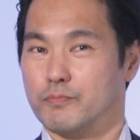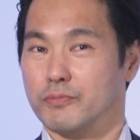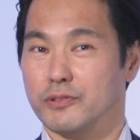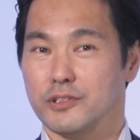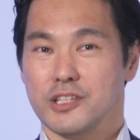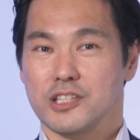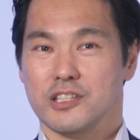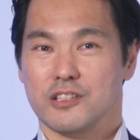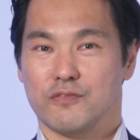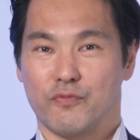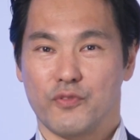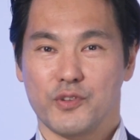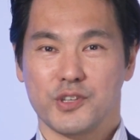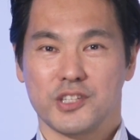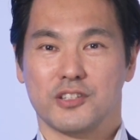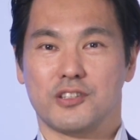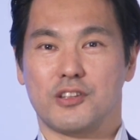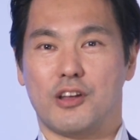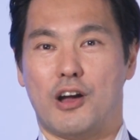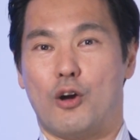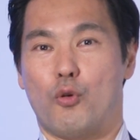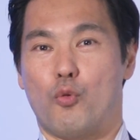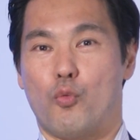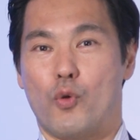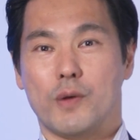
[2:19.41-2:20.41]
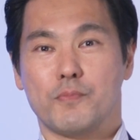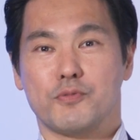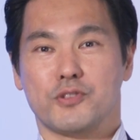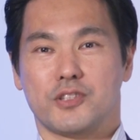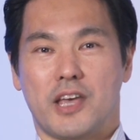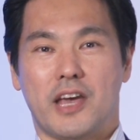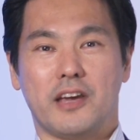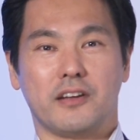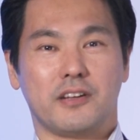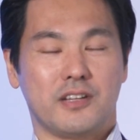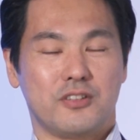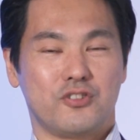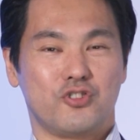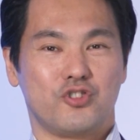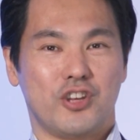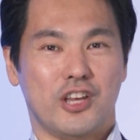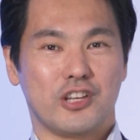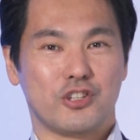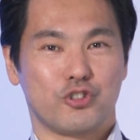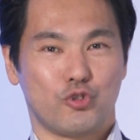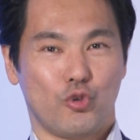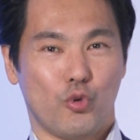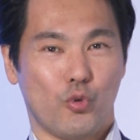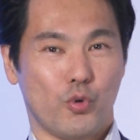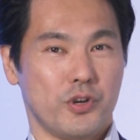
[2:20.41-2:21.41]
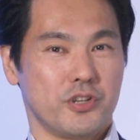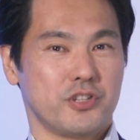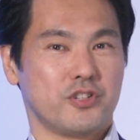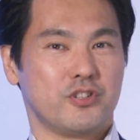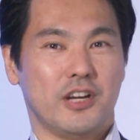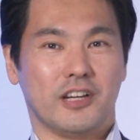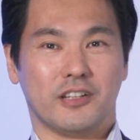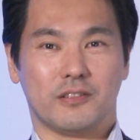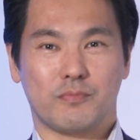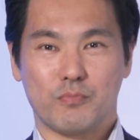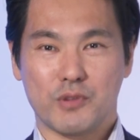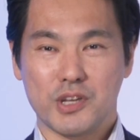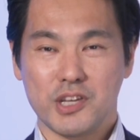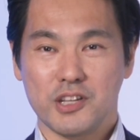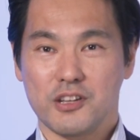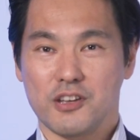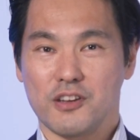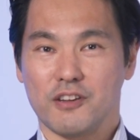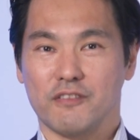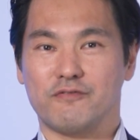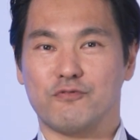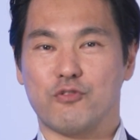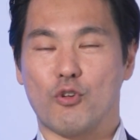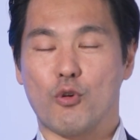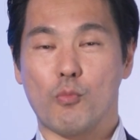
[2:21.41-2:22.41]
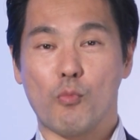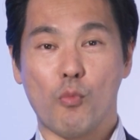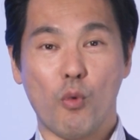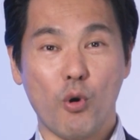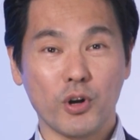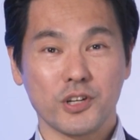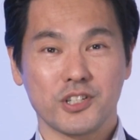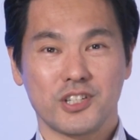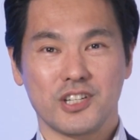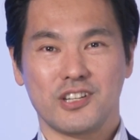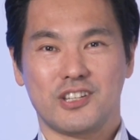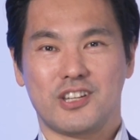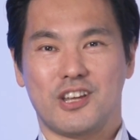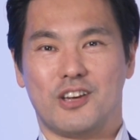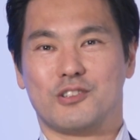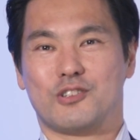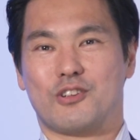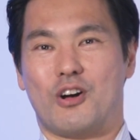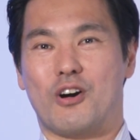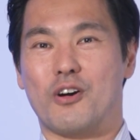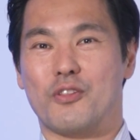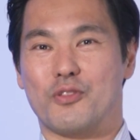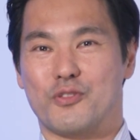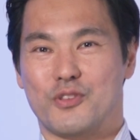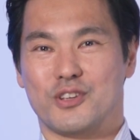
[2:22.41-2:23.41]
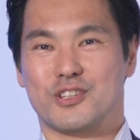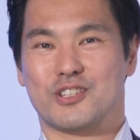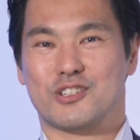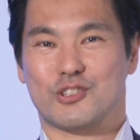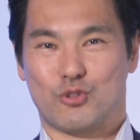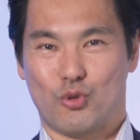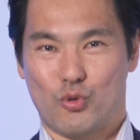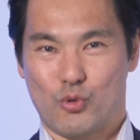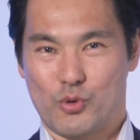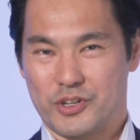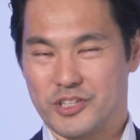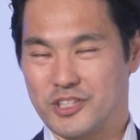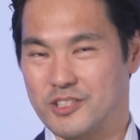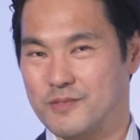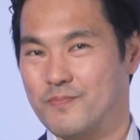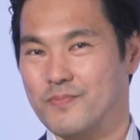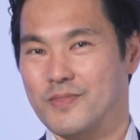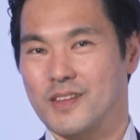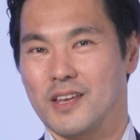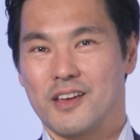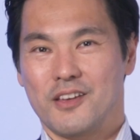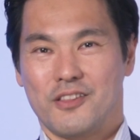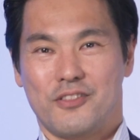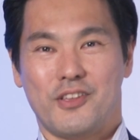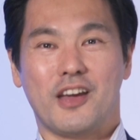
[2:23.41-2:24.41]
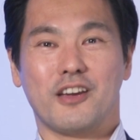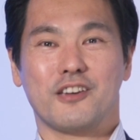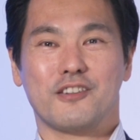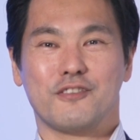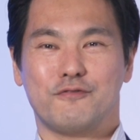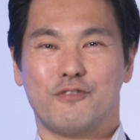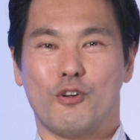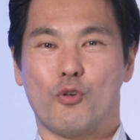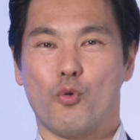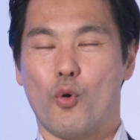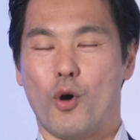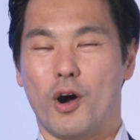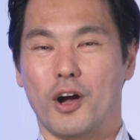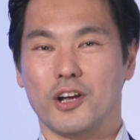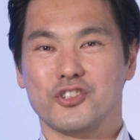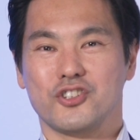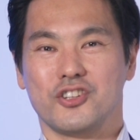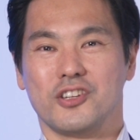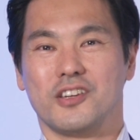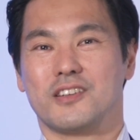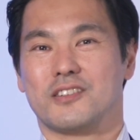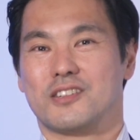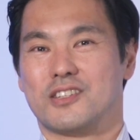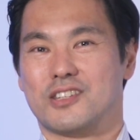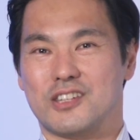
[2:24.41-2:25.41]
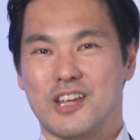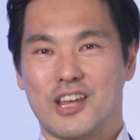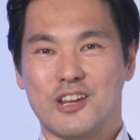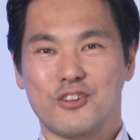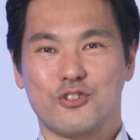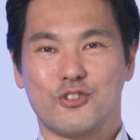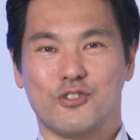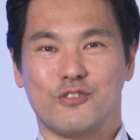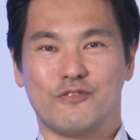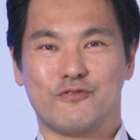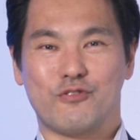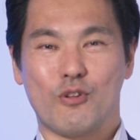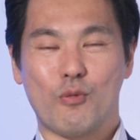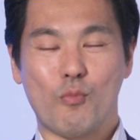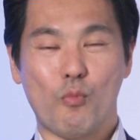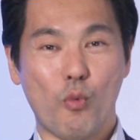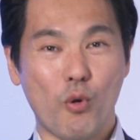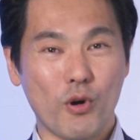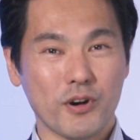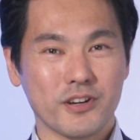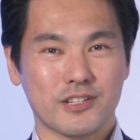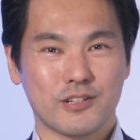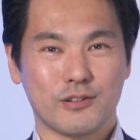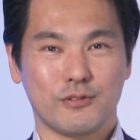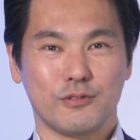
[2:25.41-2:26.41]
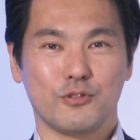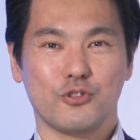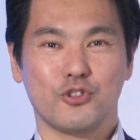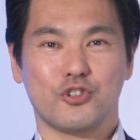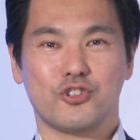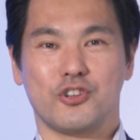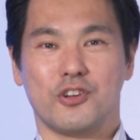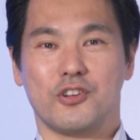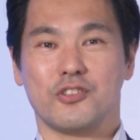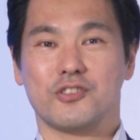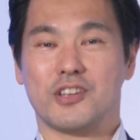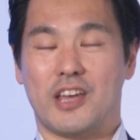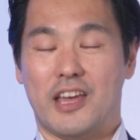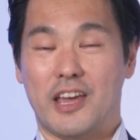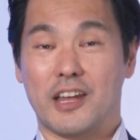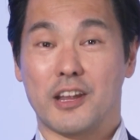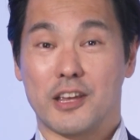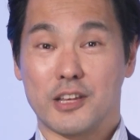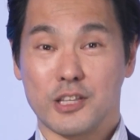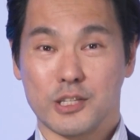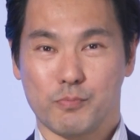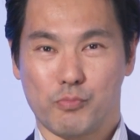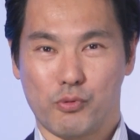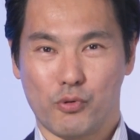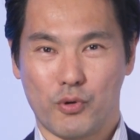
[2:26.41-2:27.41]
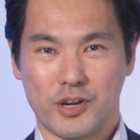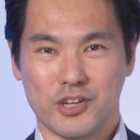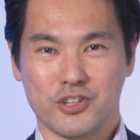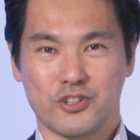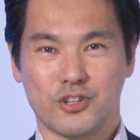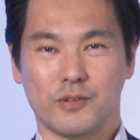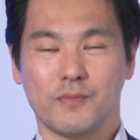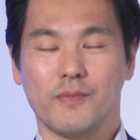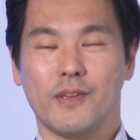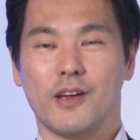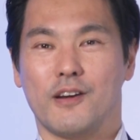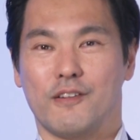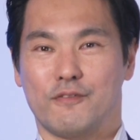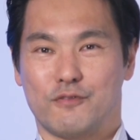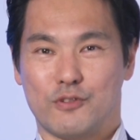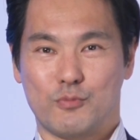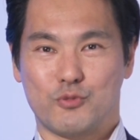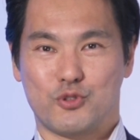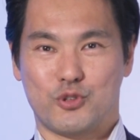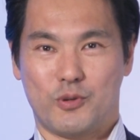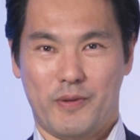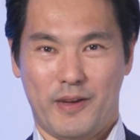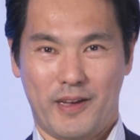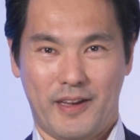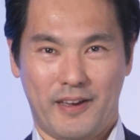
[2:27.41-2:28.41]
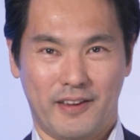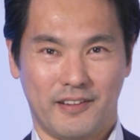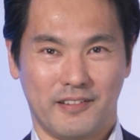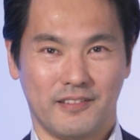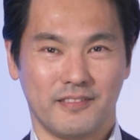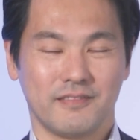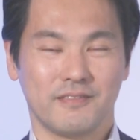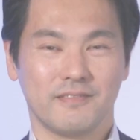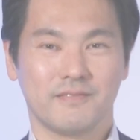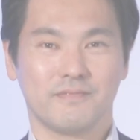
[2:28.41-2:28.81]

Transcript: Please visit our website at jstories.media for more details on these stories. Thank you for watching and stay tuned for more solutions and inspiration from Japan.